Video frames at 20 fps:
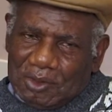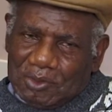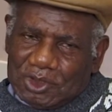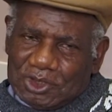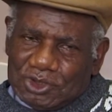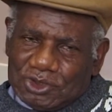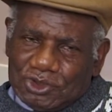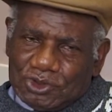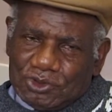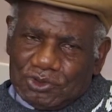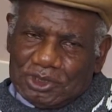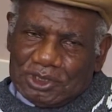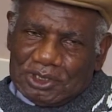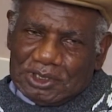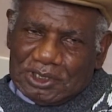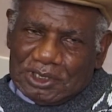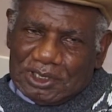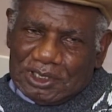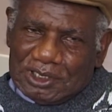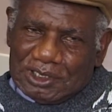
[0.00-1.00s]
But
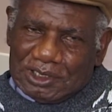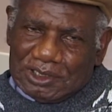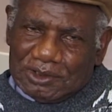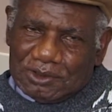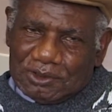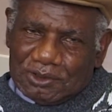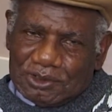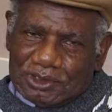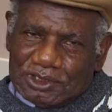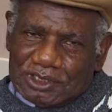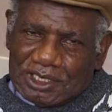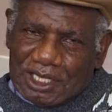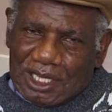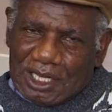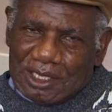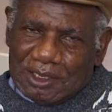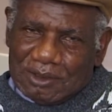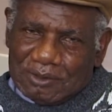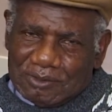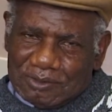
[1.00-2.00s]
during those
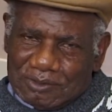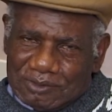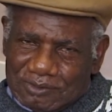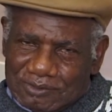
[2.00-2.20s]
time,